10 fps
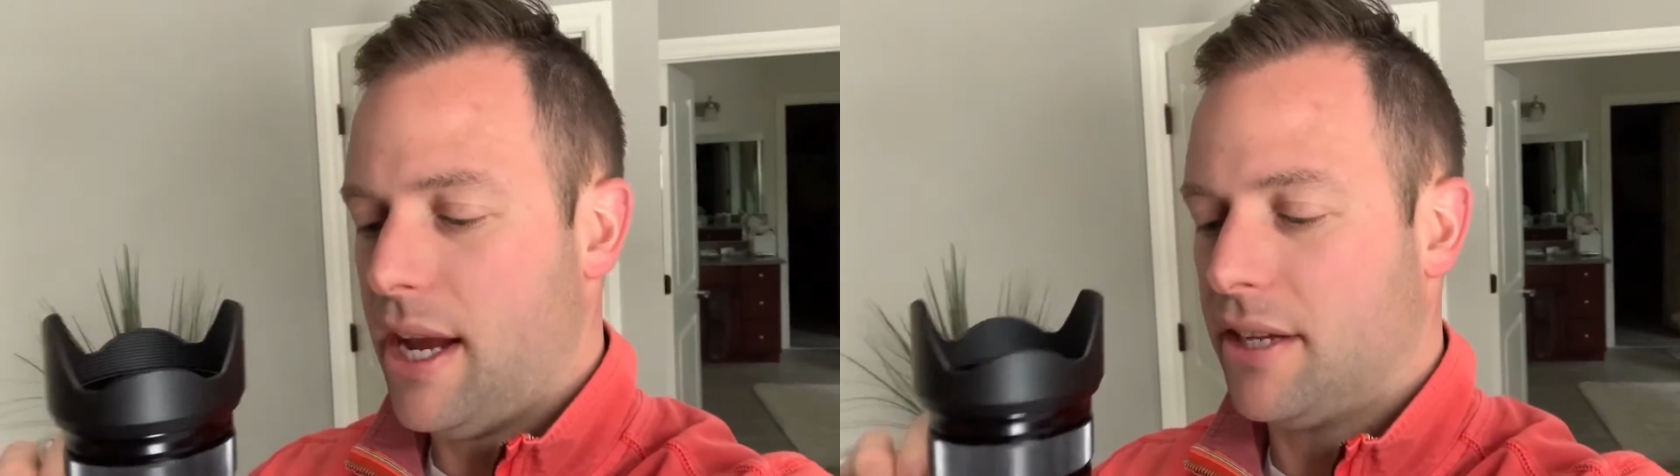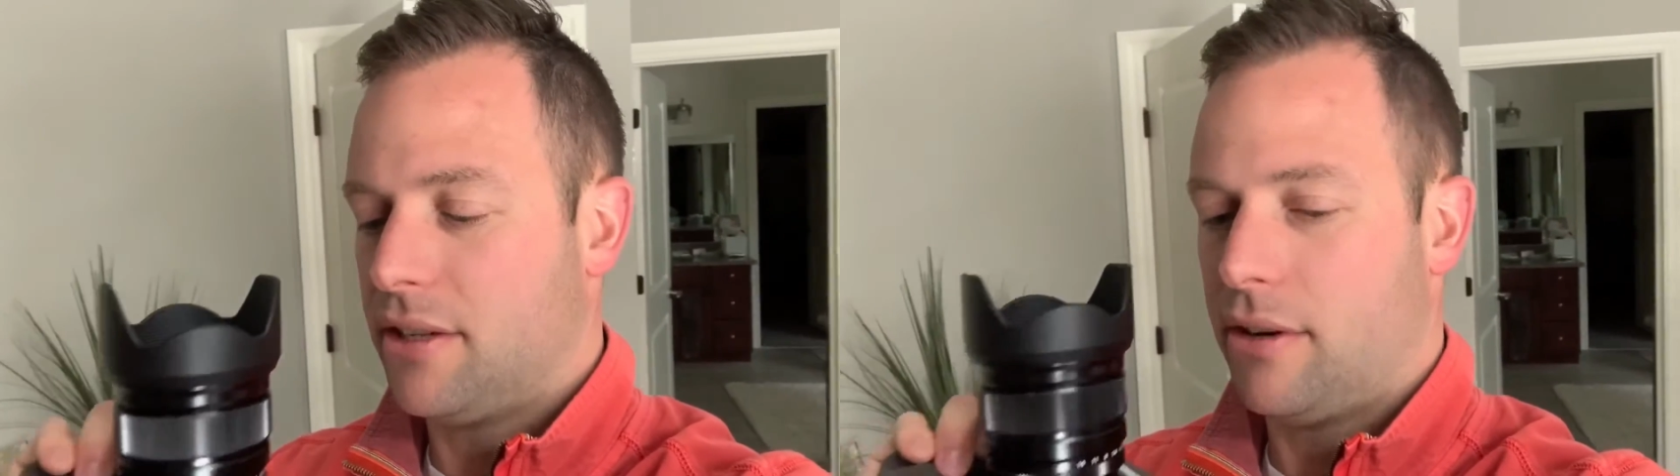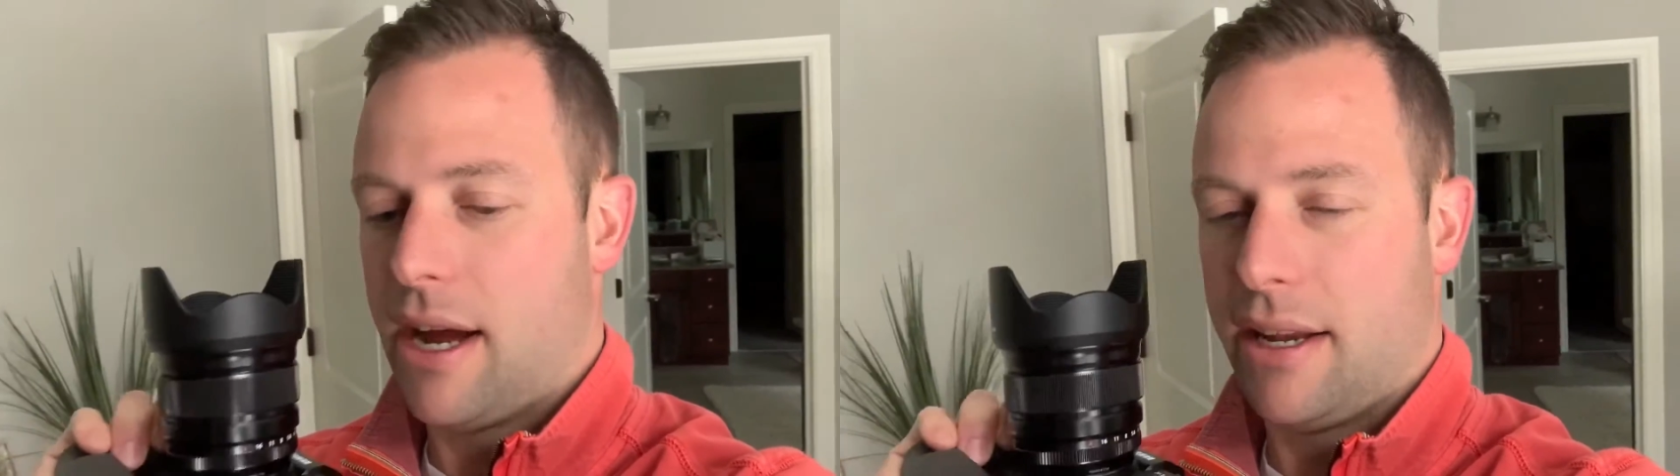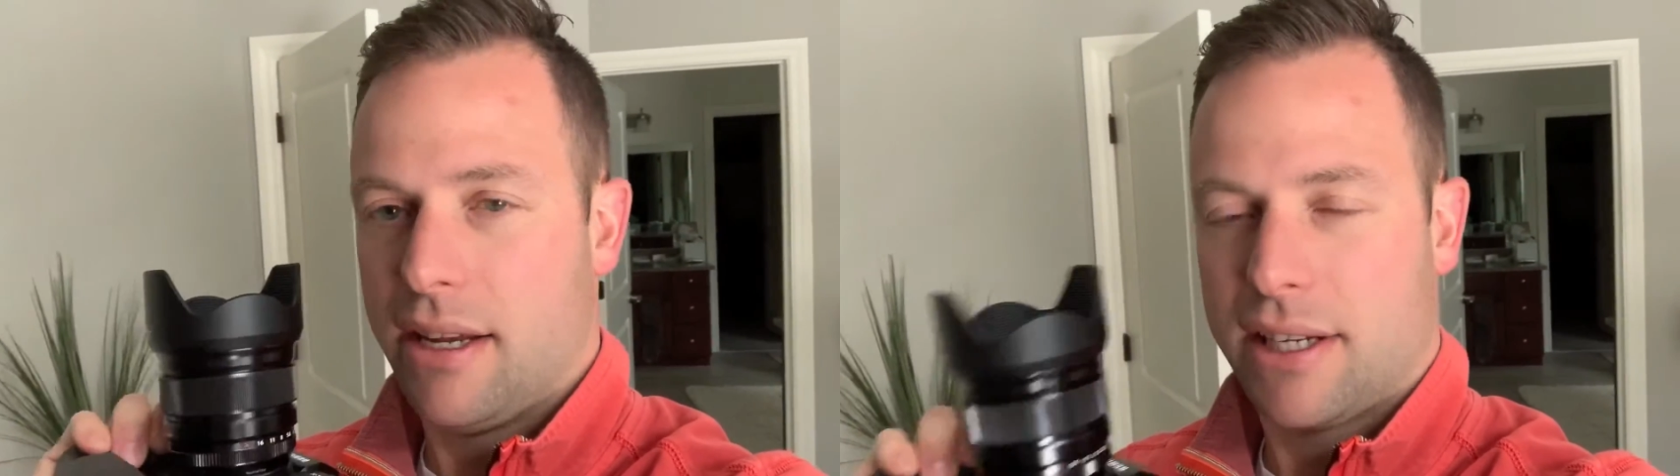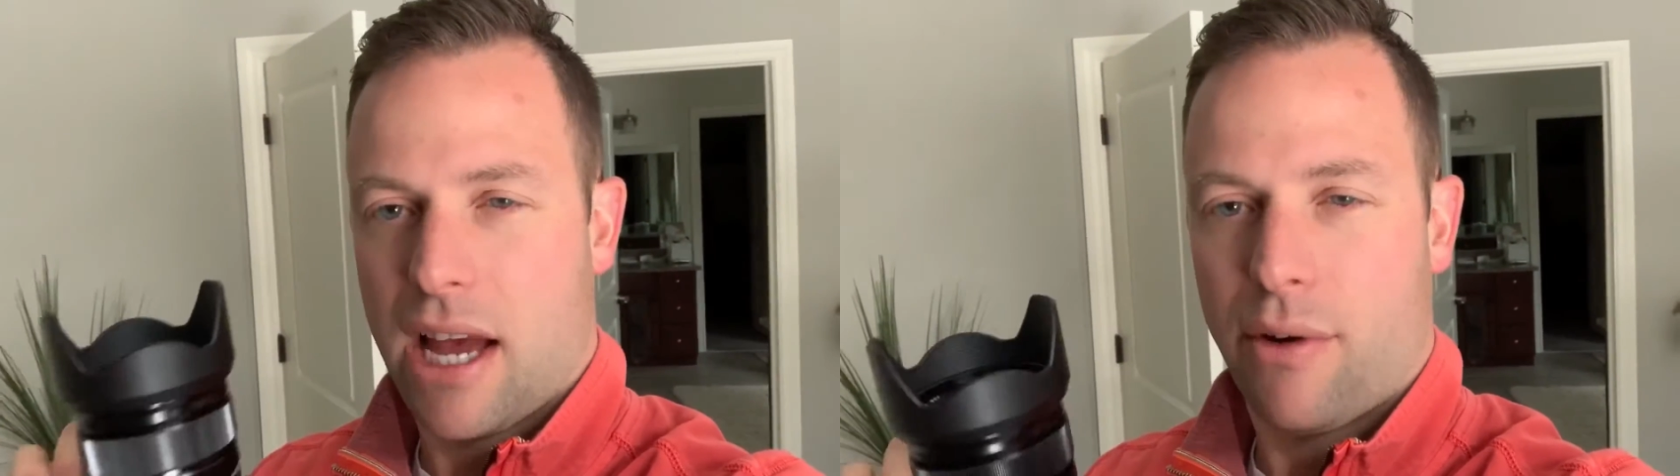because they're on
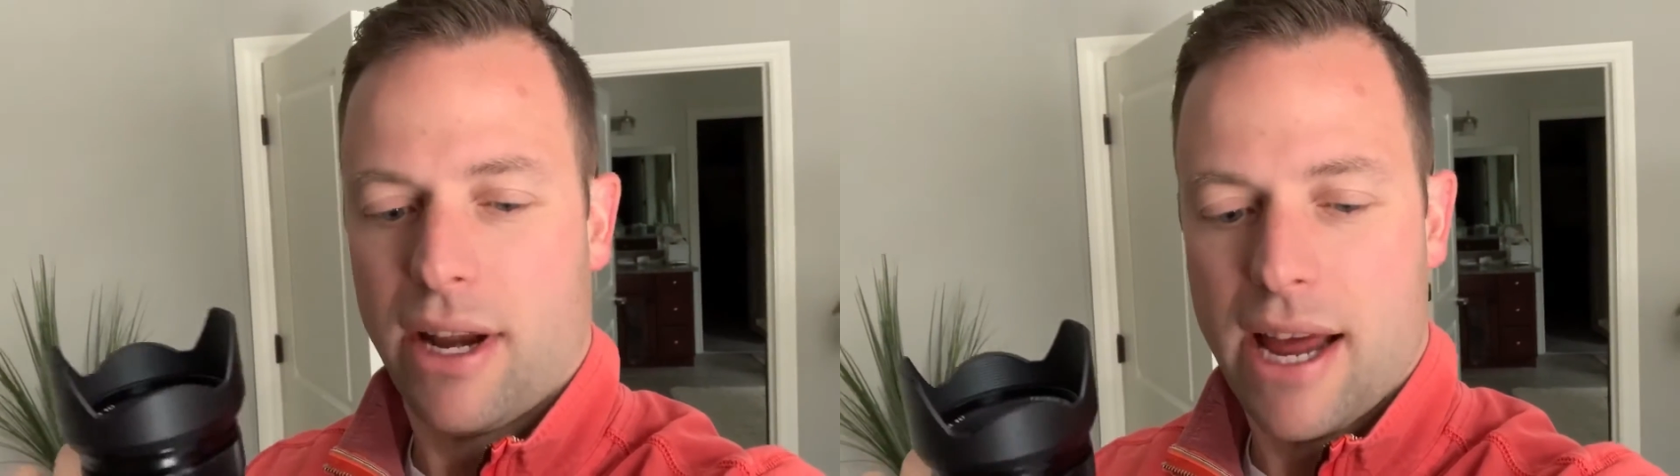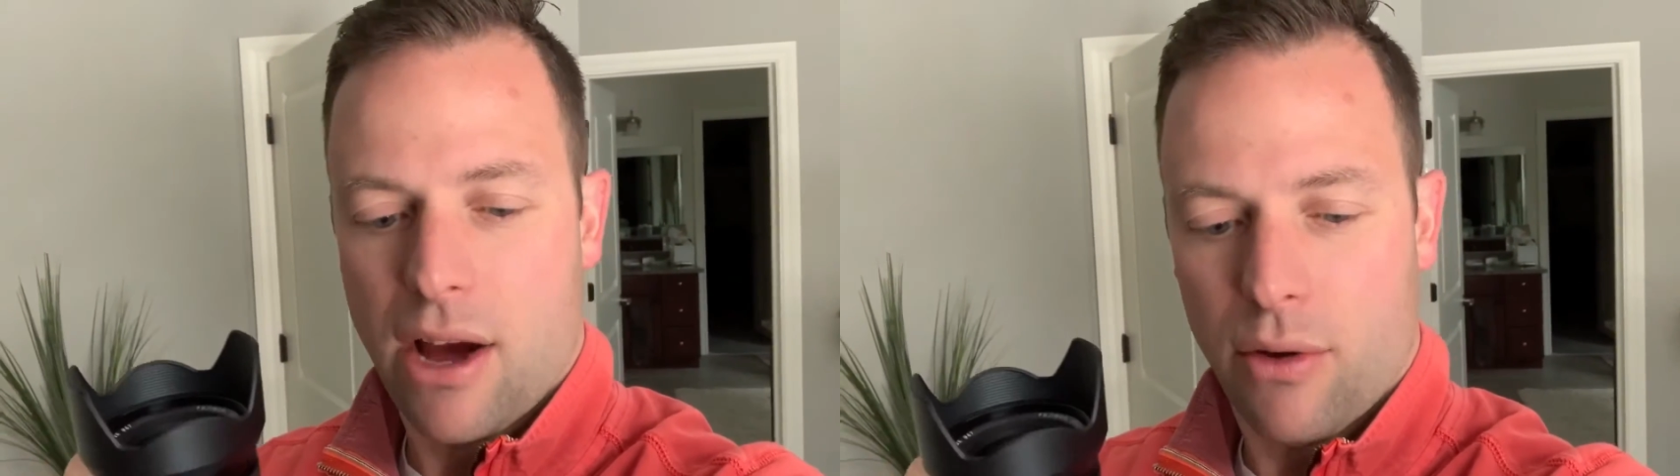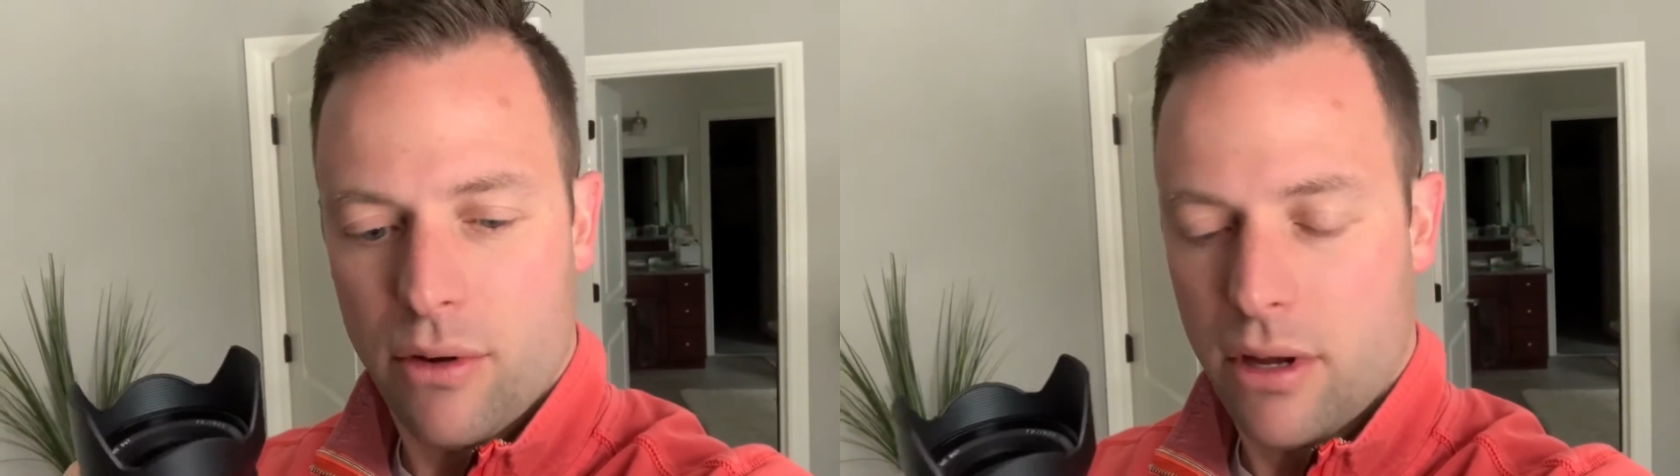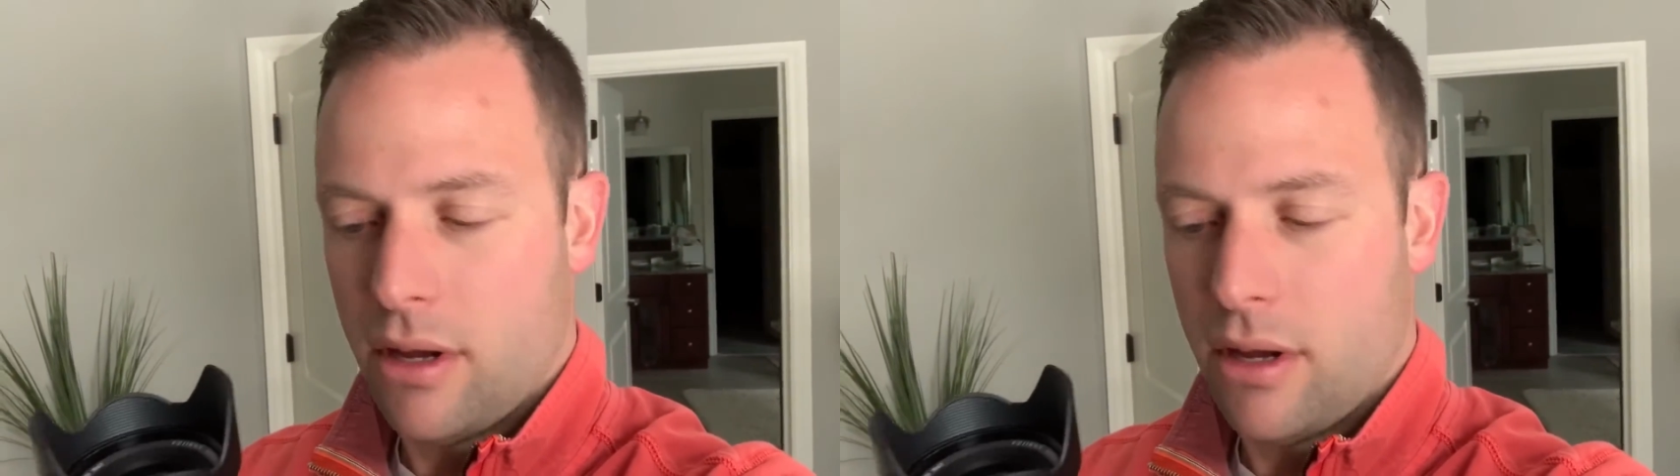discount right now.